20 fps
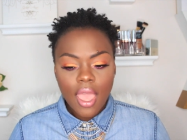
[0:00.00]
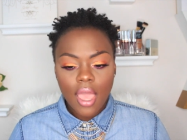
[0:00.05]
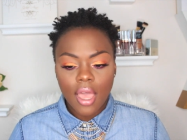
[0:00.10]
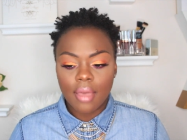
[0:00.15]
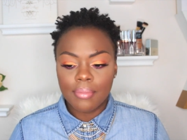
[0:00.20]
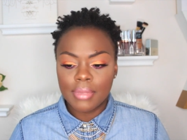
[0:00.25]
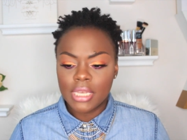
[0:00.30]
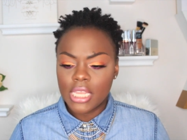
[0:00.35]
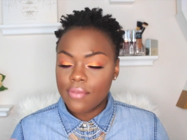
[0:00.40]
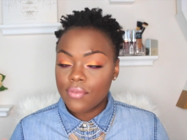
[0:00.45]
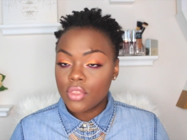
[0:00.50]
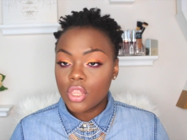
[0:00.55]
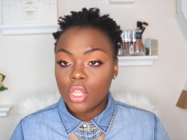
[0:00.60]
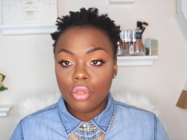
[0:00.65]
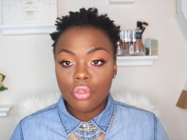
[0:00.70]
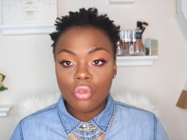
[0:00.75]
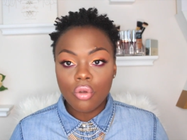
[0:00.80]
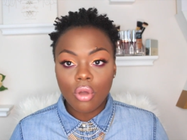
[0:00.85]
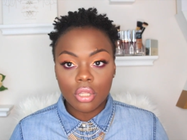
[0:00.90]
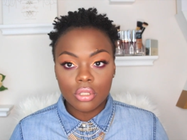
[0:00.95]
And even
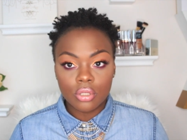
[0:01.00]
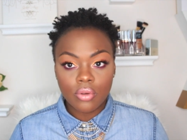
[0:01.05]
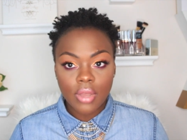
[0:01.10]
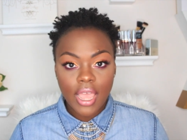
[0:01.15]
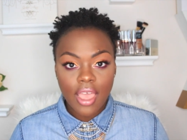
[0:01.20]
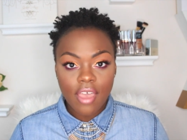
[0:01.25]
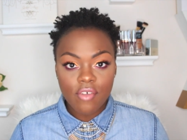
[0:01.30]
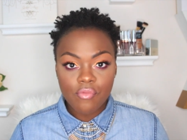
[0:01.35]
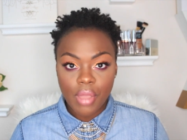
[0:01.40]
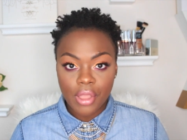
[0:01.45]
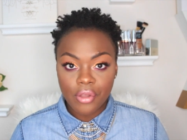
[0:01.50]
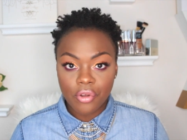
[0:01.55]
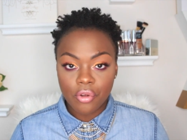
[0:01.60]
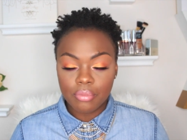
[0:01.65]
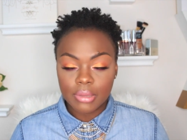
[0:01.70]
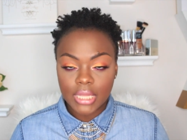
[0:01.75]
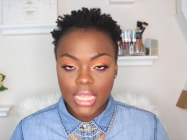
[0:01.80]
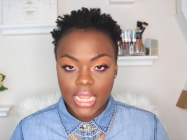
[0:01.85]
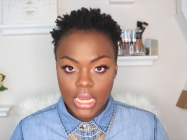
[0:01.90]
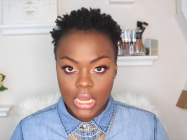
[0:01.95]
though you all know I have
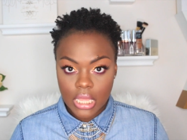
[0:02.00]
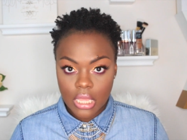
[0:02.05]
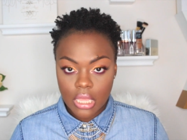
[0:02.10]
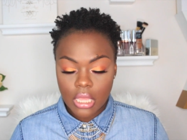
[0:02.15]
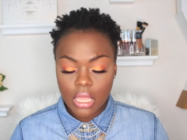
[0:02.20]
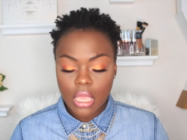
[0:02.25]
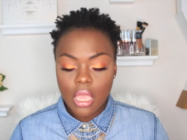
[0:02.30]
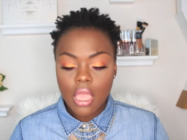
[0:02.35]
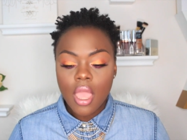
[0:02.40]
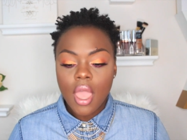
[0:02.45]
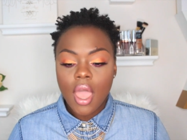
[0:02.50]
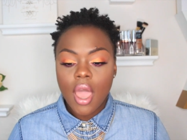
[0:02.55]
microblading,